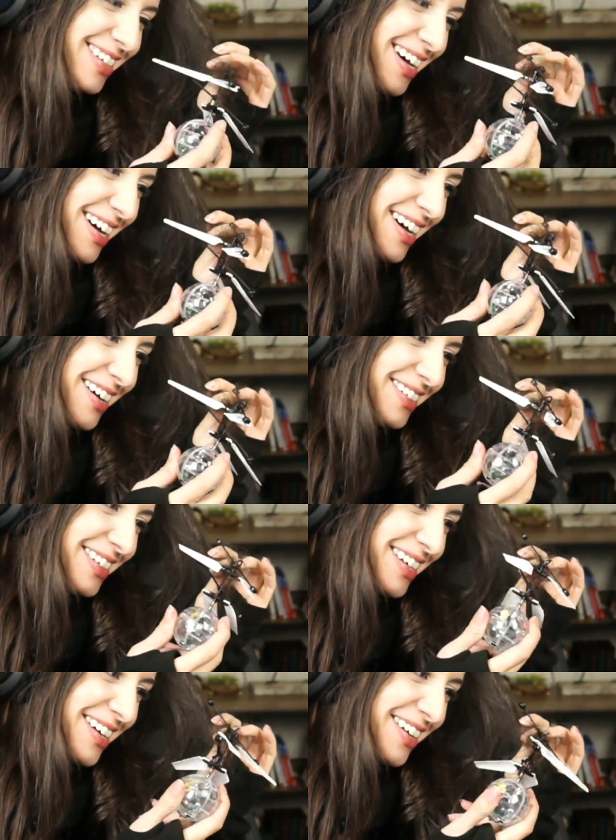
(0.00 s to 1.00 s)
Oh,
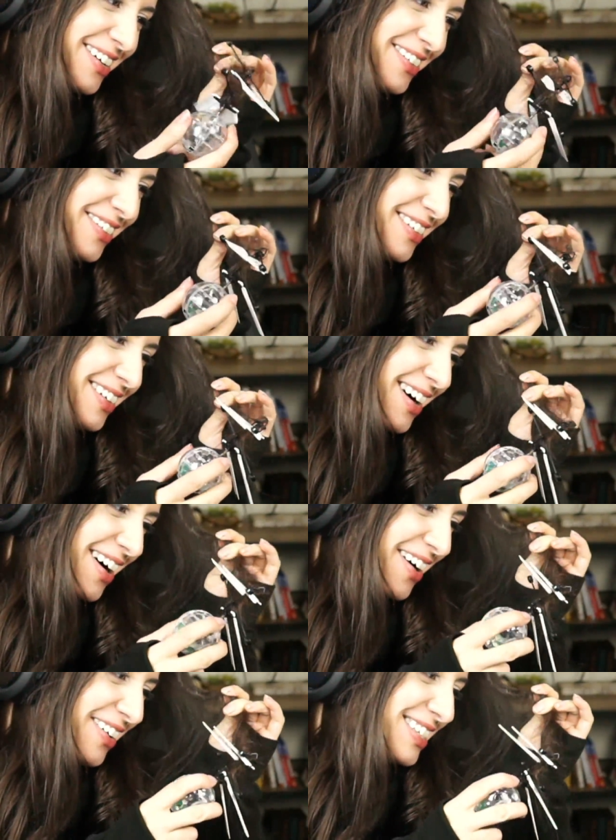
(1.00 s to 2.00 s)
no.
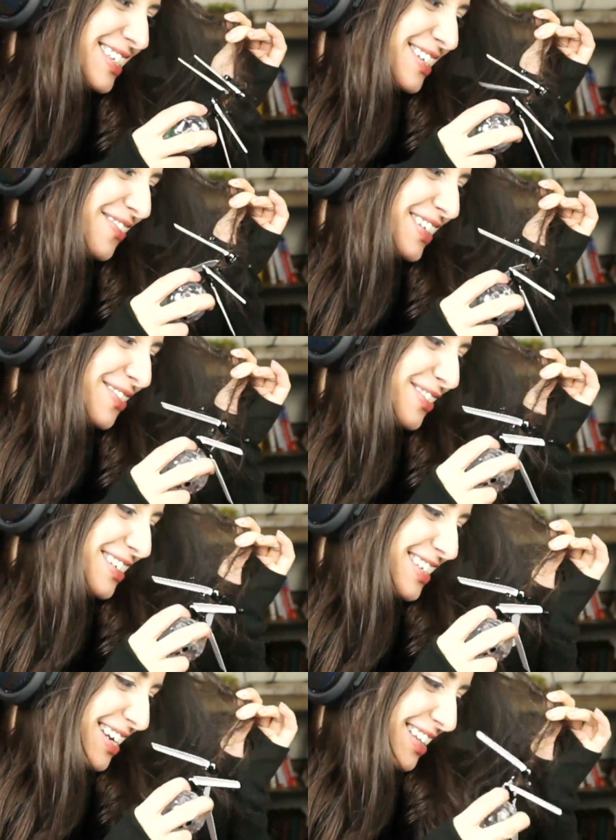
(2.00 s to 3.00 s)
Oh, it's so much worse
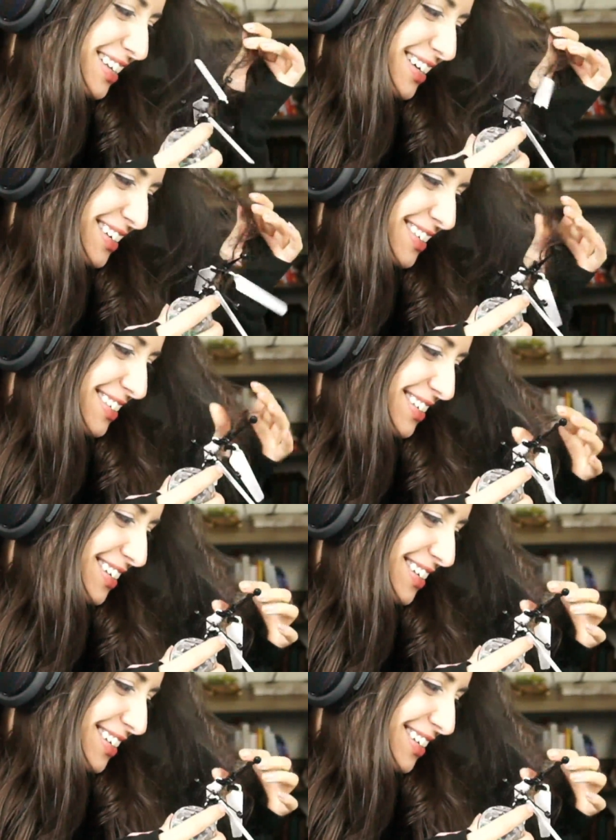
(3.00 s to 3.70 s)
than it looks.